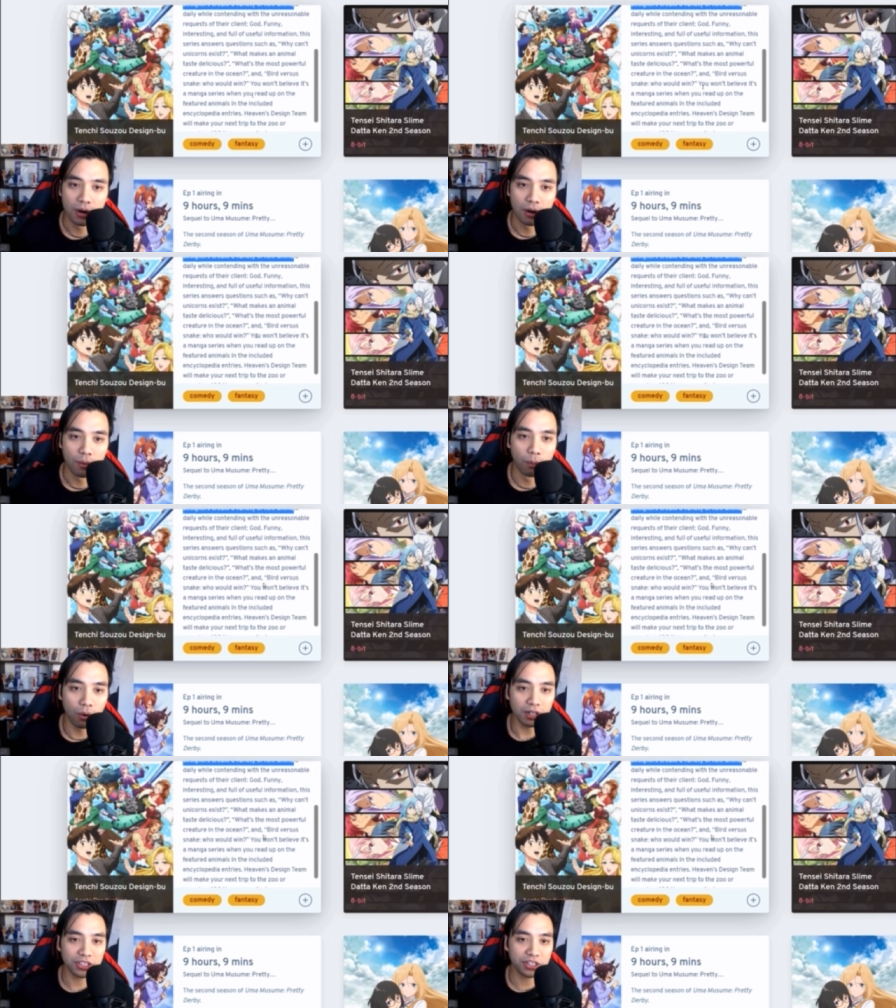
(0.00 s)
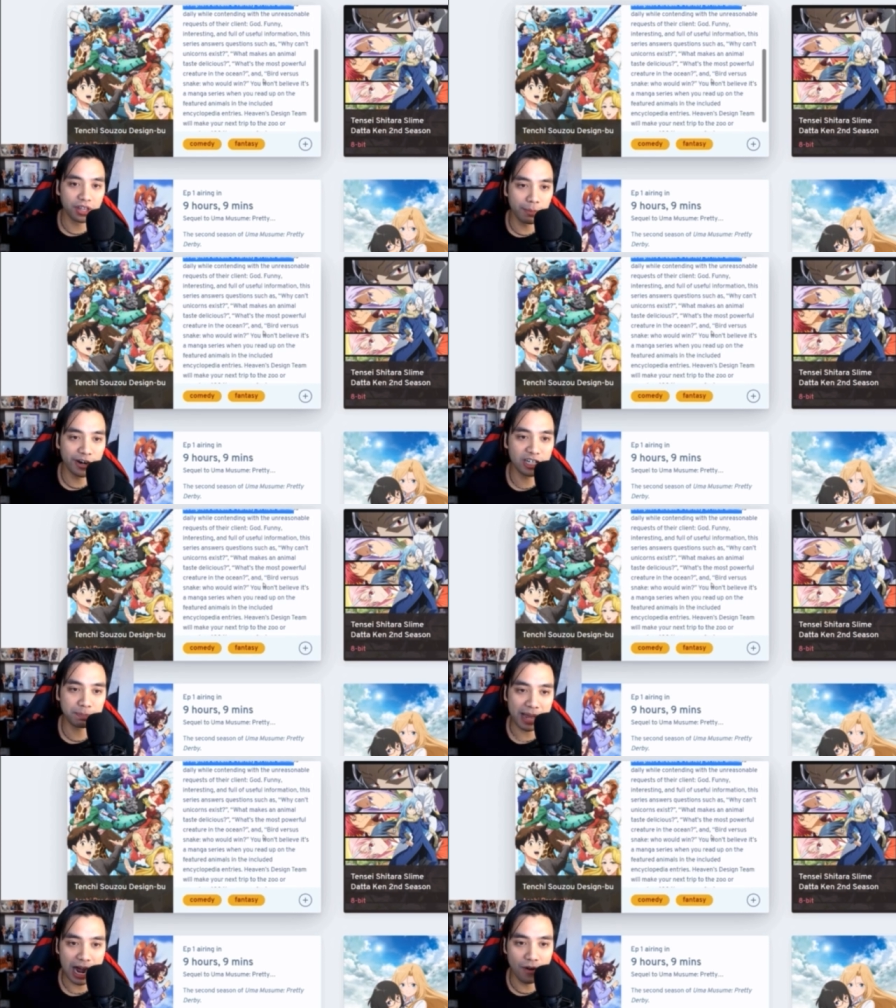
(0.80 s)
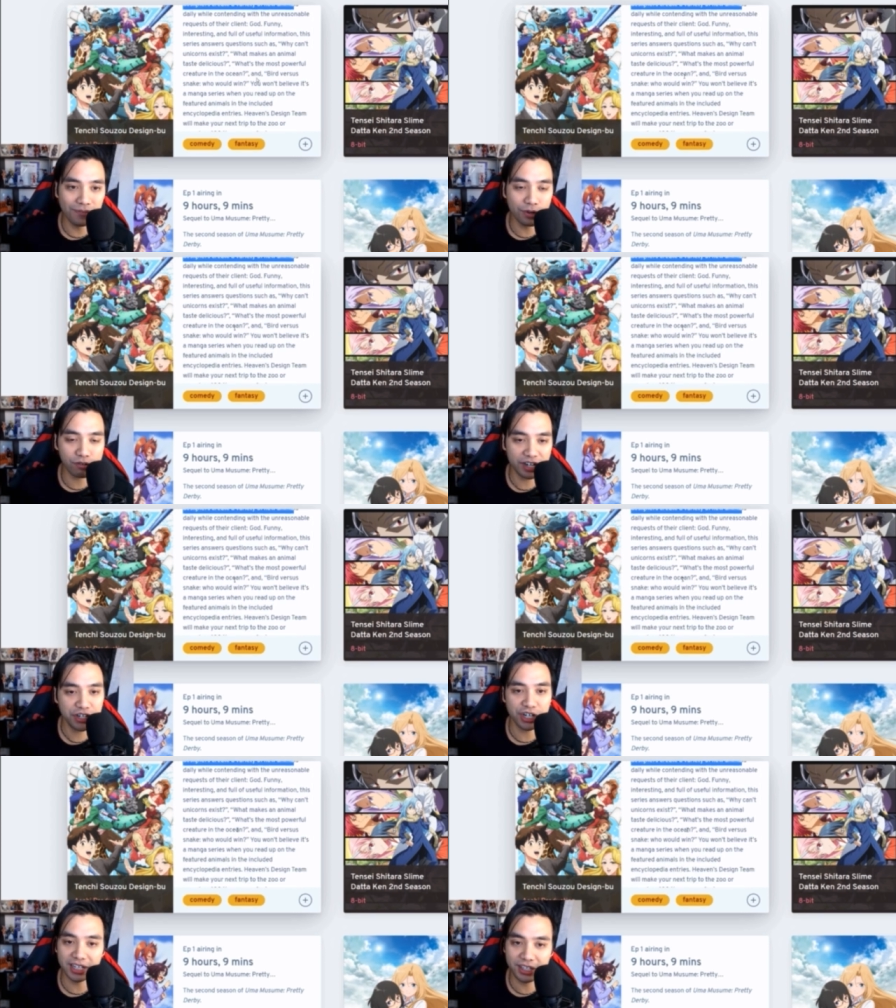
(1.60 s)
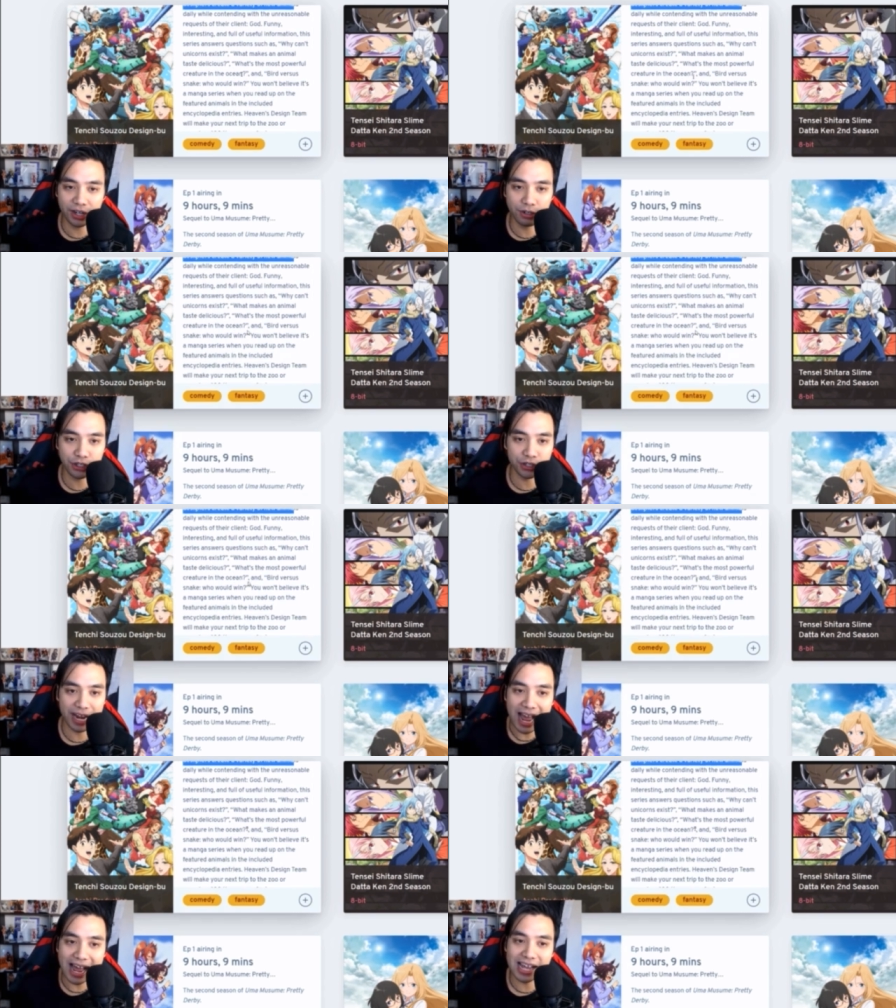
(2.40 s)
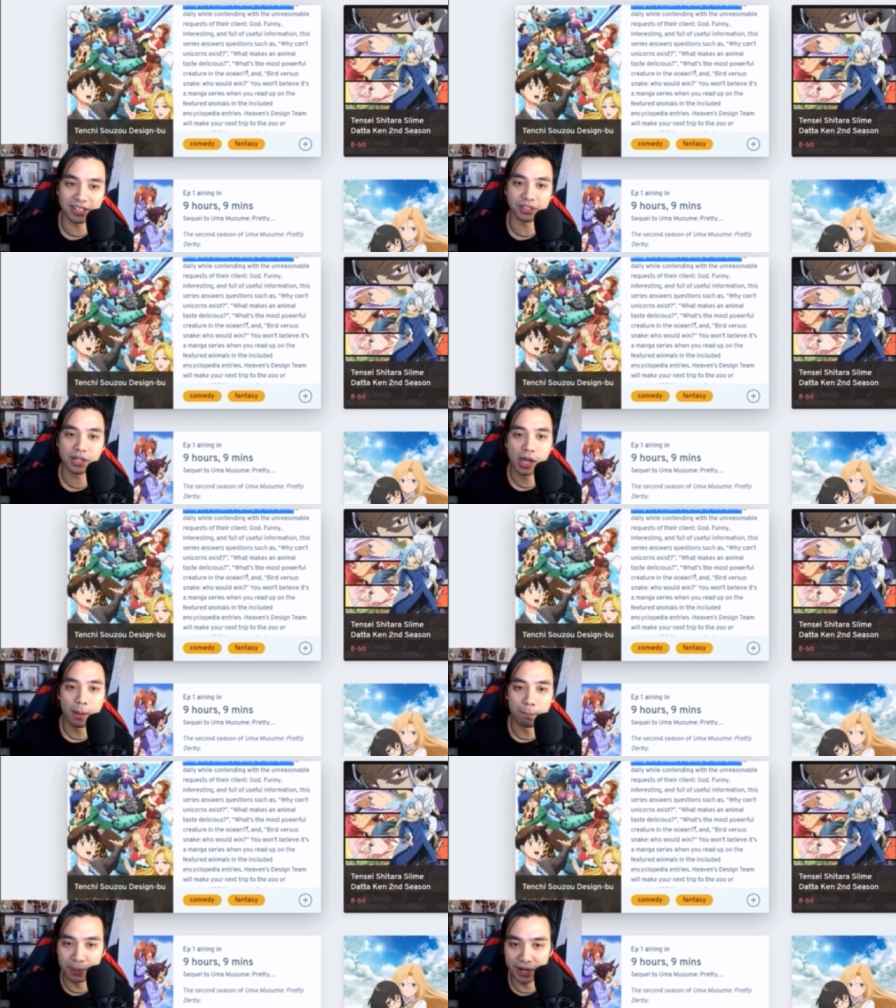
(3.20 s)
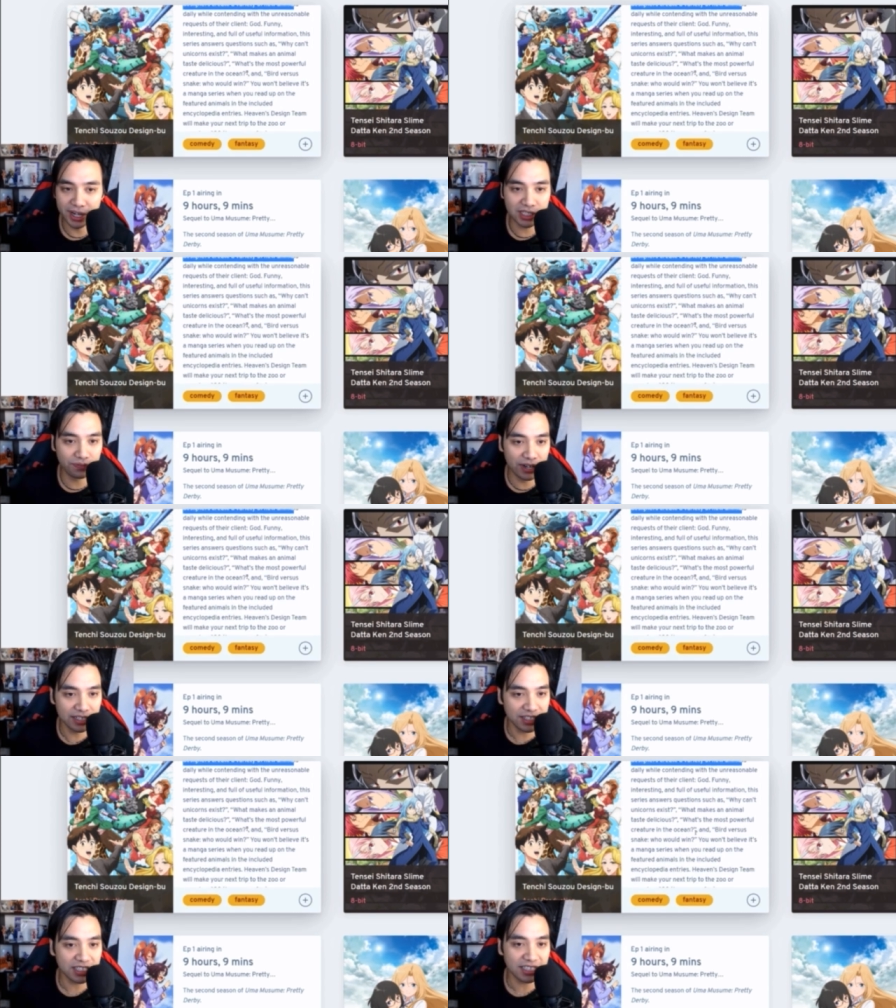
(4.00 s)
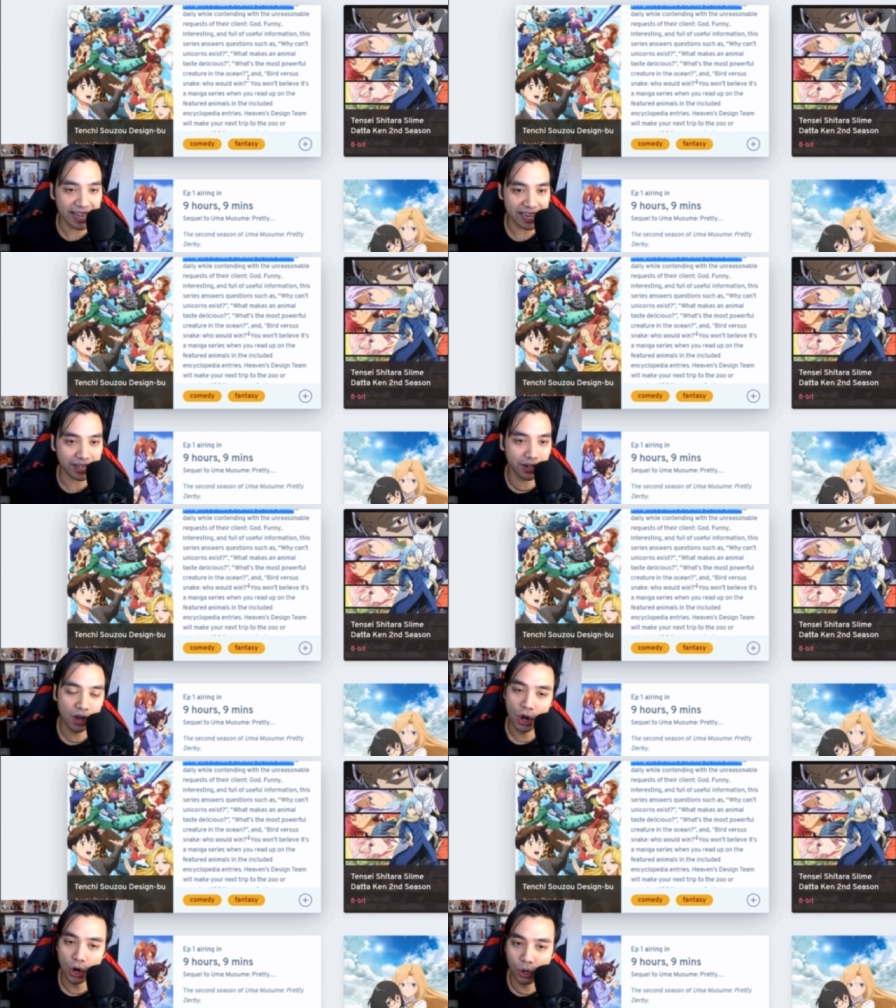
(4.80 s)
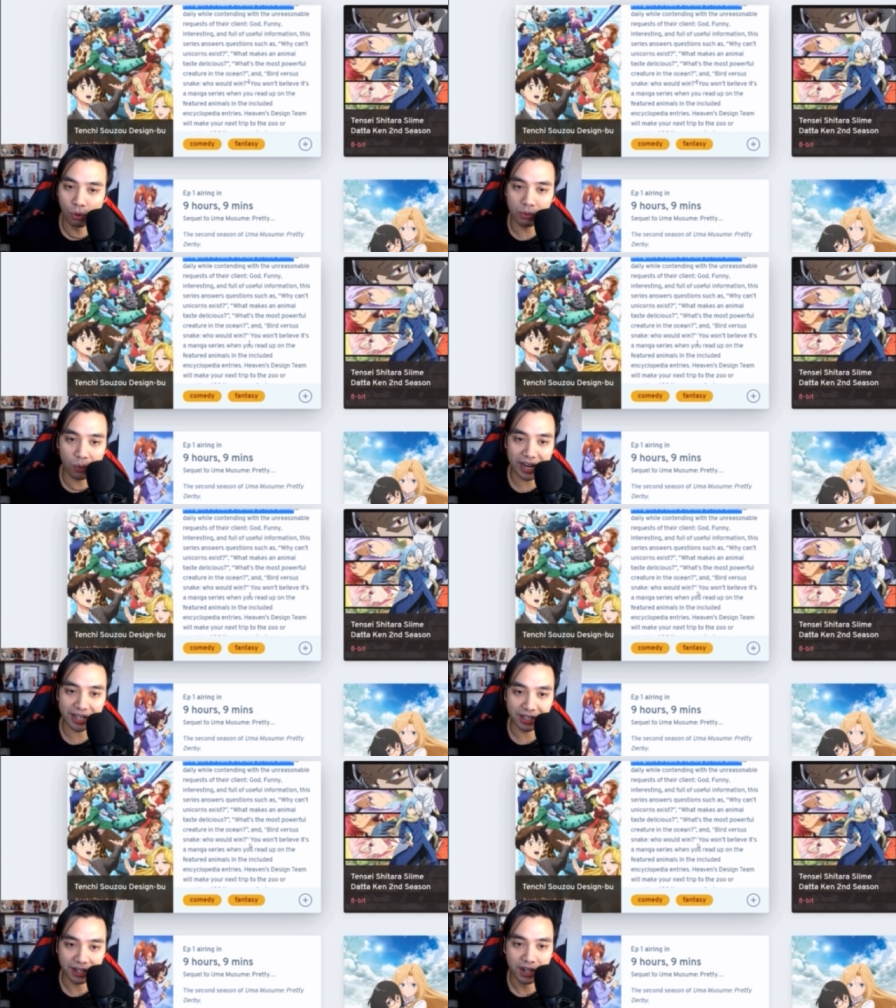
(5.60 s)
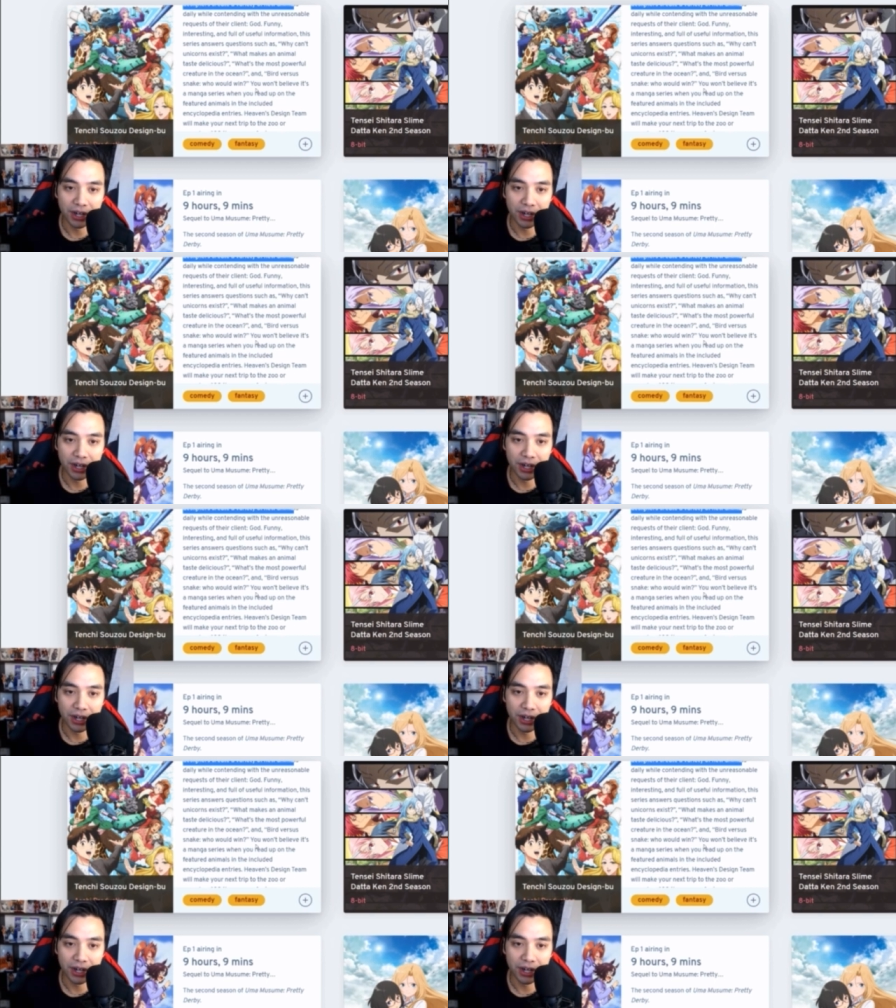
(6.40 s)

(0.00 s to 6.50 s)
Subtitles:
What's the most powerful creature in the ocean? And birds versus snake, who would win?